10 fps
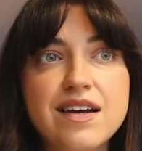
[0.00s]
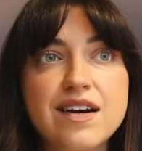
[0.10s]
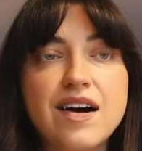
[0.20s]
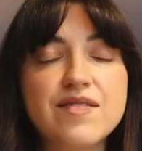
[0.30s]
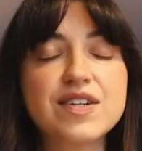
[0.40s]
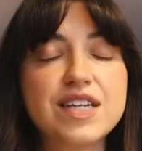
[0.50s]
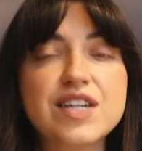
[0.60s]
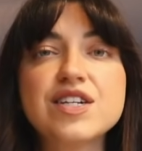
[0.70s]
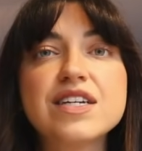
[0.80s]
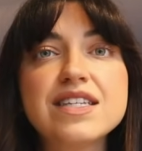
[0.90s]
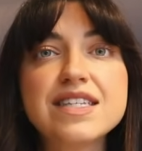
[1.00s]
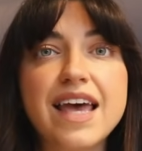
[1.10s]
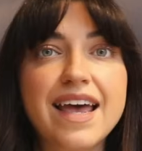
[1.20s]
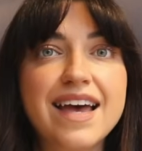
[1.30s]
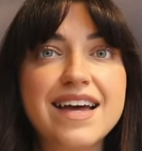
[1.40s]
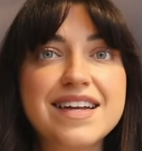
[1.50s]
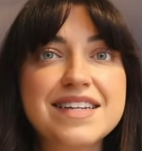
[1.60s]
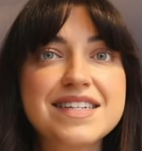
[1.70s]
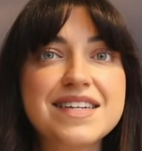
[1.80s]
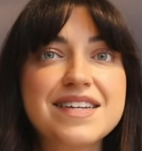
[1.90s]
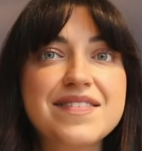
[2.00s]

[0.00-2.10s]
conversations, and